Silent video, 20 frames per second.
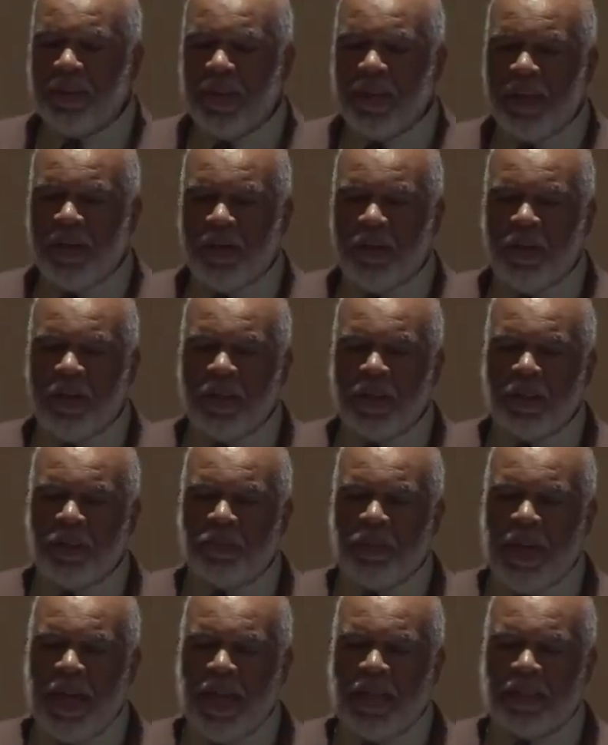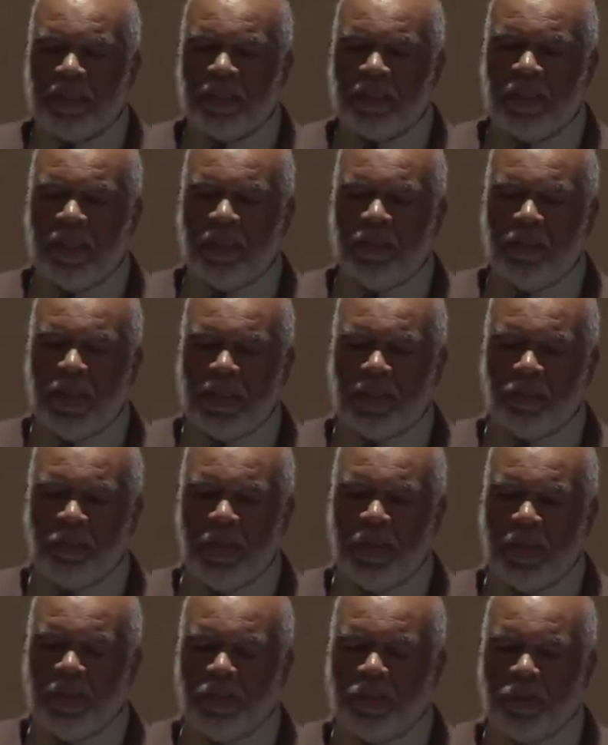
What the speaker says: to get an ordinance passed that's one of the